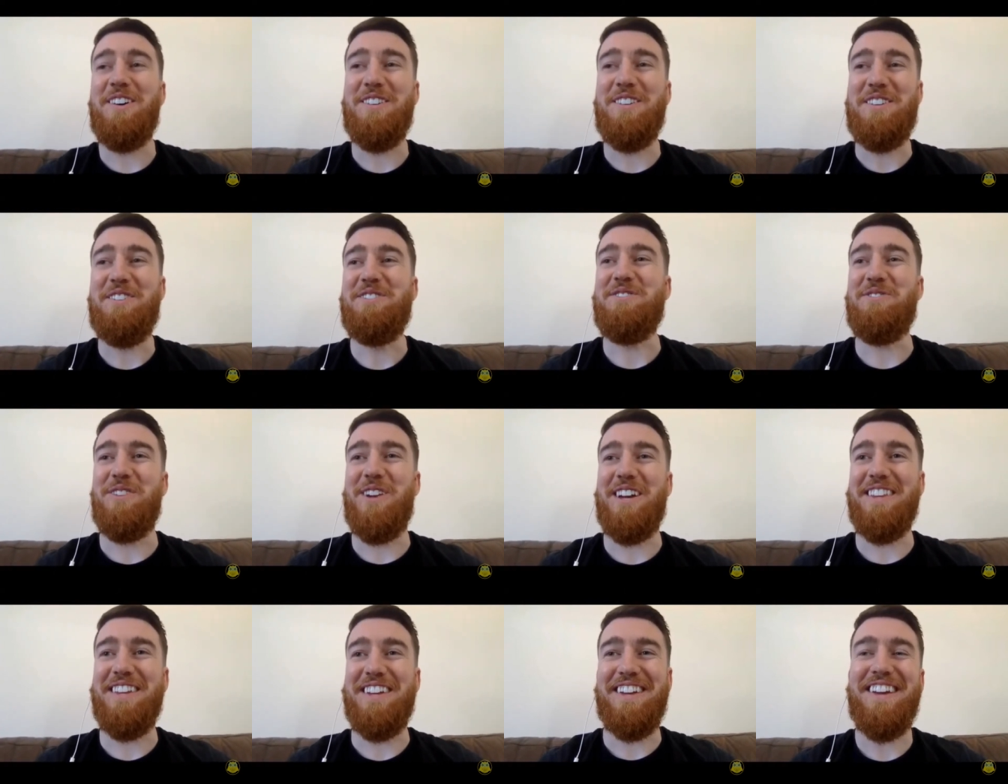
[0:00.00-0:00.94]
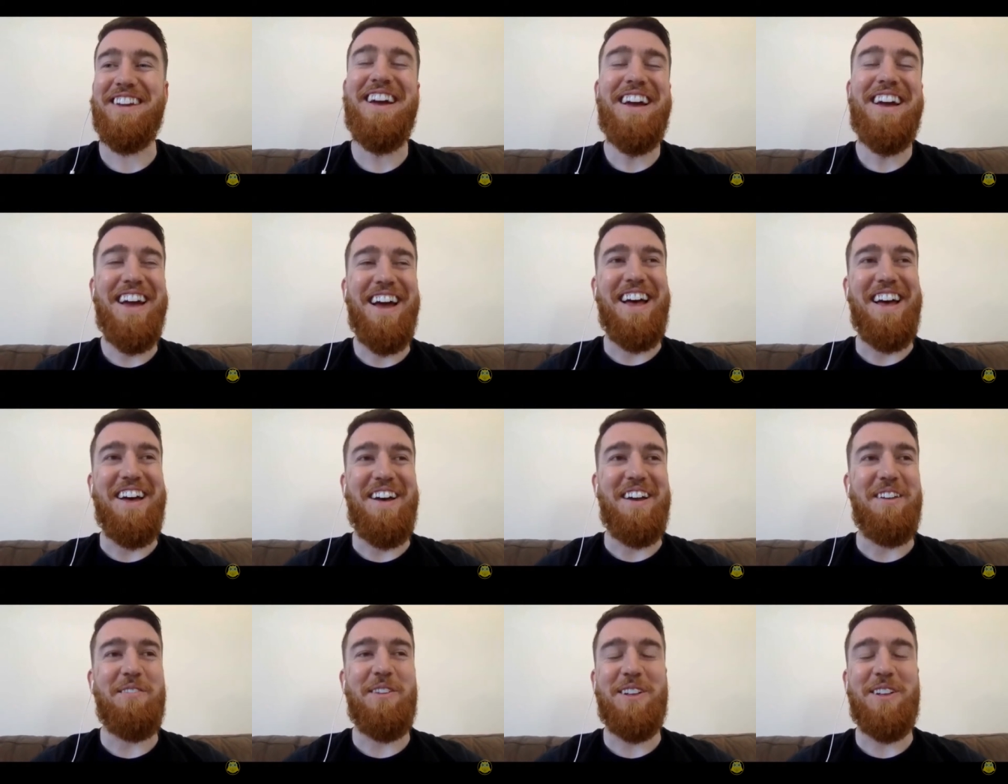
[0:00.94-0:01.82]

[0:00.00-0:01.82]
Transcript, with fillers: unusual, I think. Uh, and I'm